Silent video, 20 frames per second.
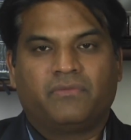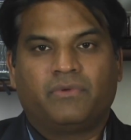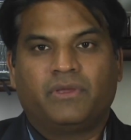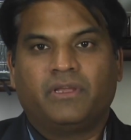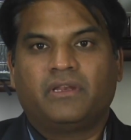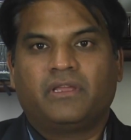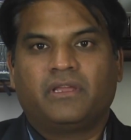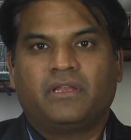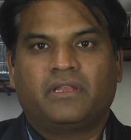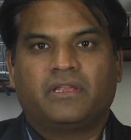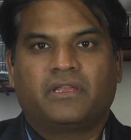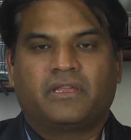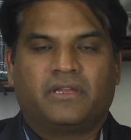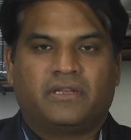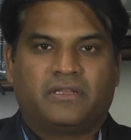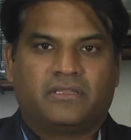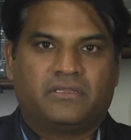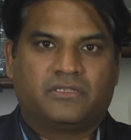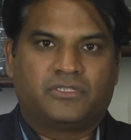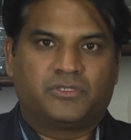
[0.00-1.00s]
where can I
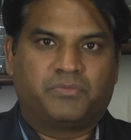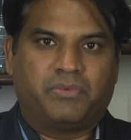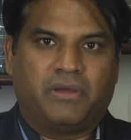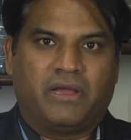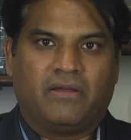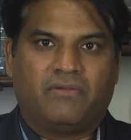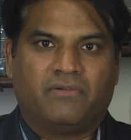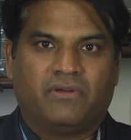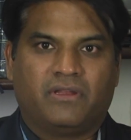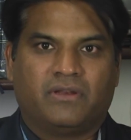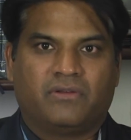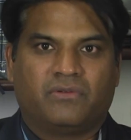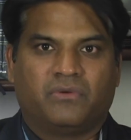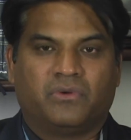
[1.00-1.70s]
get this power.